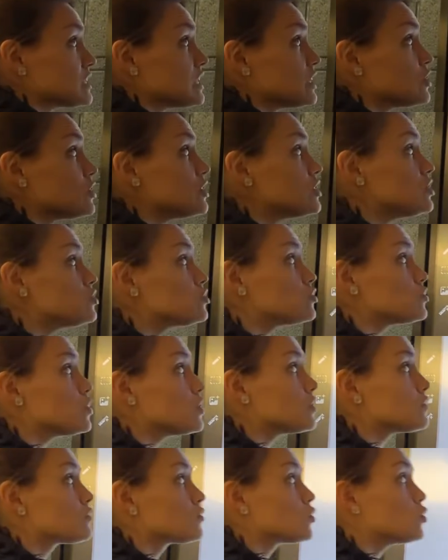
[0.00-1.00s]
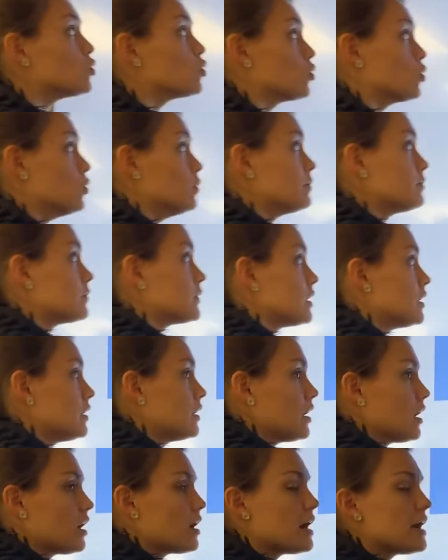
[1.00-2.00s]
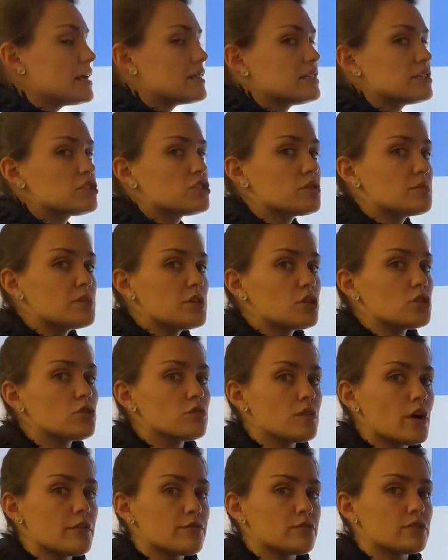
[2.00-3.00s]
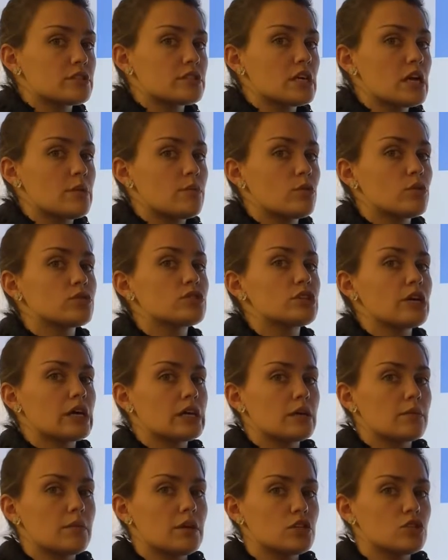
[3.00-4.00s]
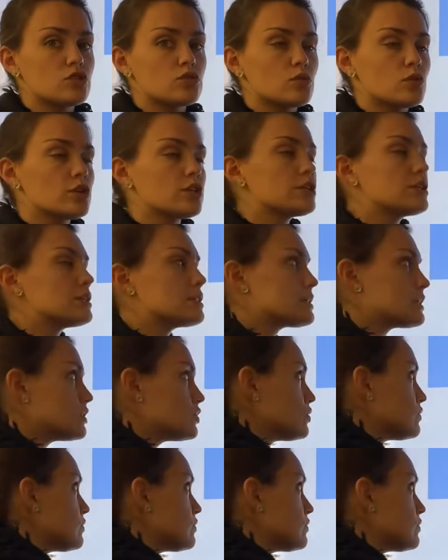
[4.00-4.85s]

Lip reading: Here is your rule. All right, this should be in your reference table. Check and make sure it is in your